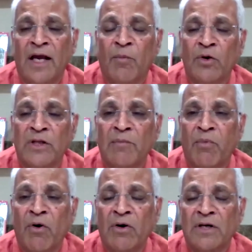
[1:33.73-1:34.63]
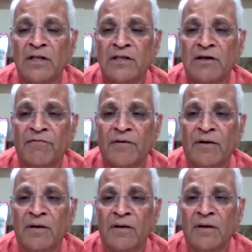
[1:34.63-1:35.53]
about the importance of
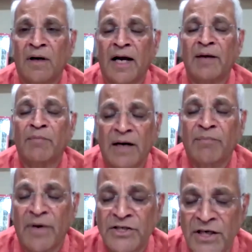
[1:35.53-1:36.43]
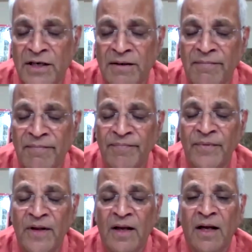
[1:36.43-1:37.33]
uh, high blood pressure.
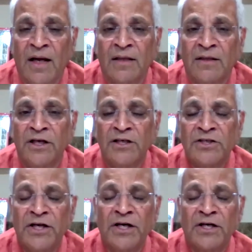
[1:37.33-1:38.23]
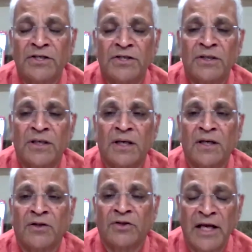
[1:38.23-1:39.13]
This year's
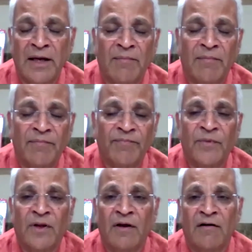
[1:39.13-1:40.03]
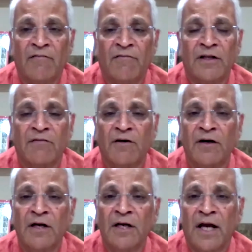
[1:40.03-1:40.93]
uh, theme for the
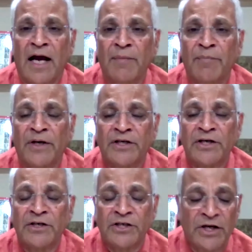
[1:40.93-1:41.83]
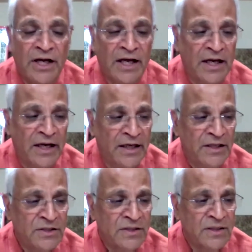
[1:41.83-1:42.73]
World Hypertension Day
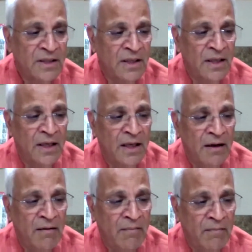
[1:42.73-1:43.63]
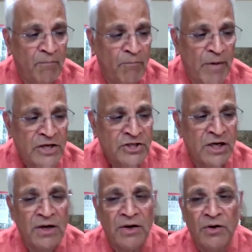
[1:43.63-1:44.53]
is
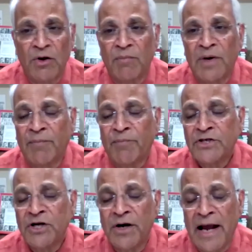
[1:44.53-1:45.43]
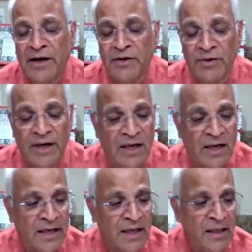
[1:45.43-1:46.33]
measure your blood pressure
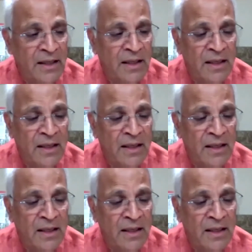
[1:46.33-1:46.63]
accurately,